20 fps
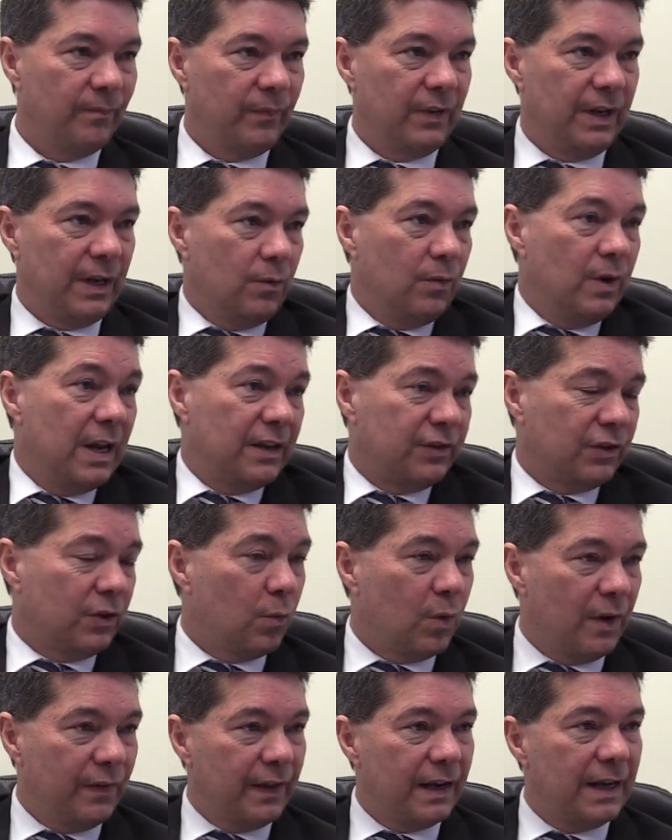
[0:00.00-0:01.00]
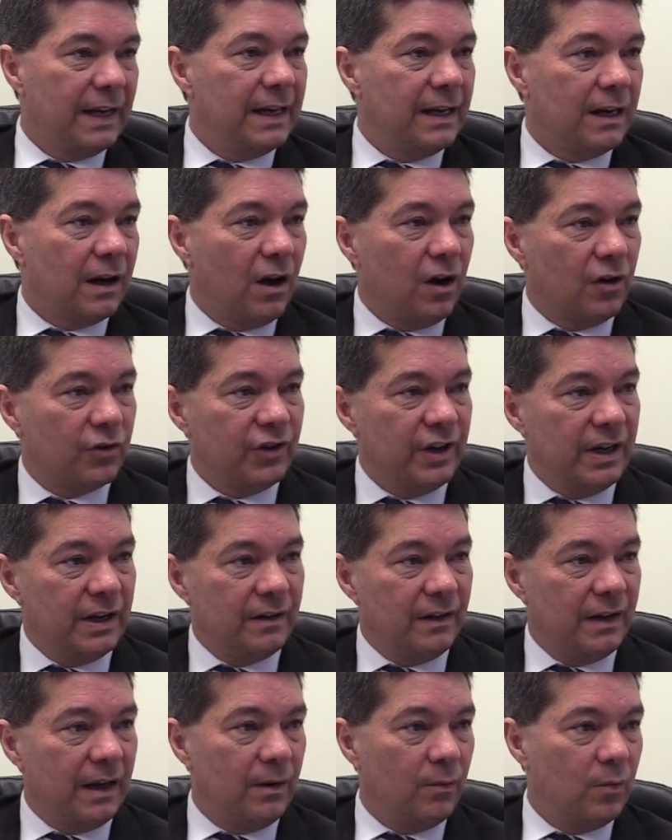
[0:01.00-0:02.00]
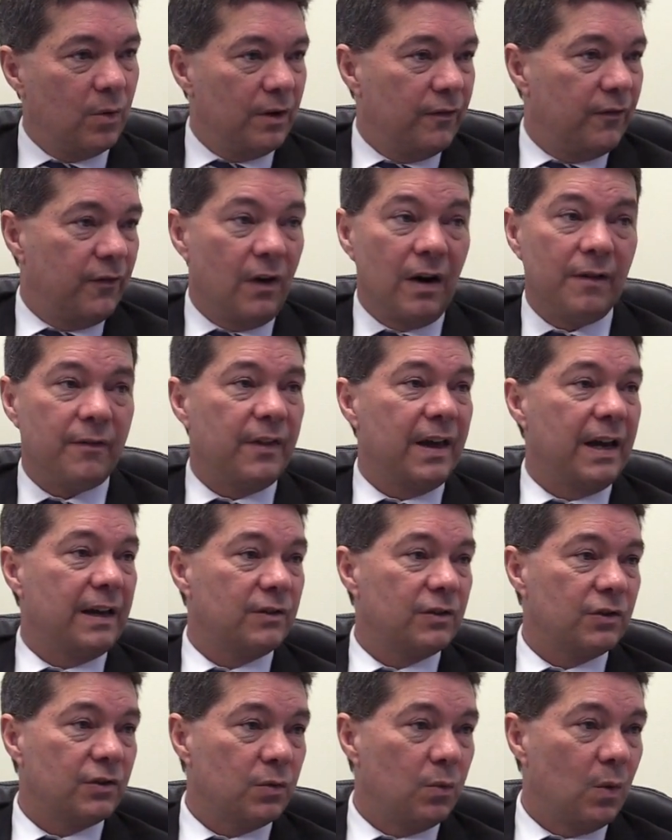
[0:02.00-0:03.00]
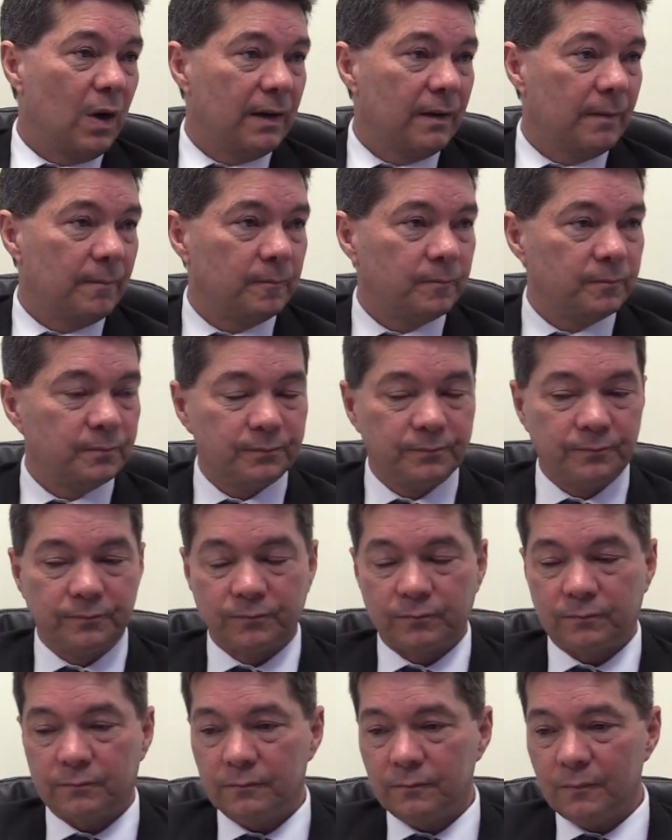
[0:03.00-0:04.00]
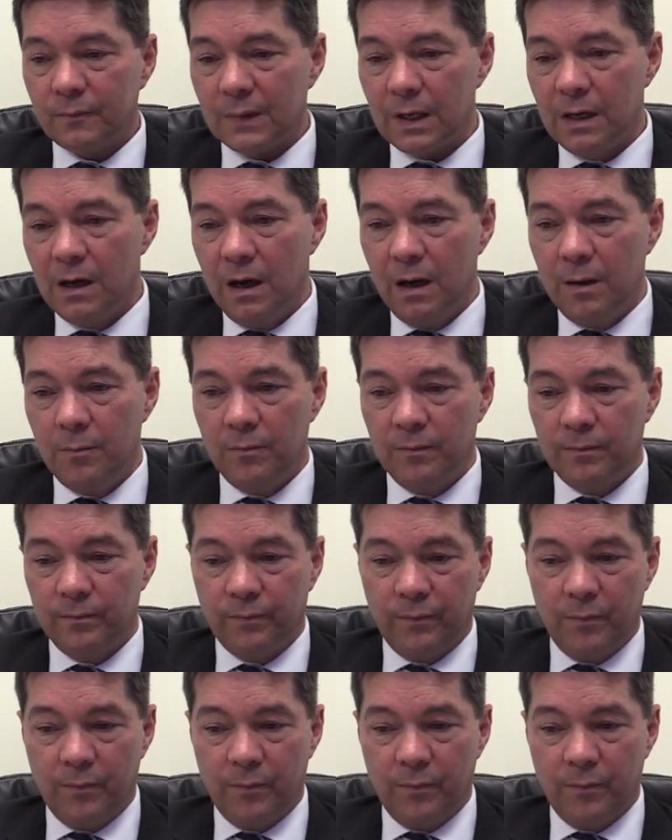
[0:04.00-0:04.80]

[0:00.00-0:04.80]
You know, Leicester won the league last year and they were 5,000 to 1.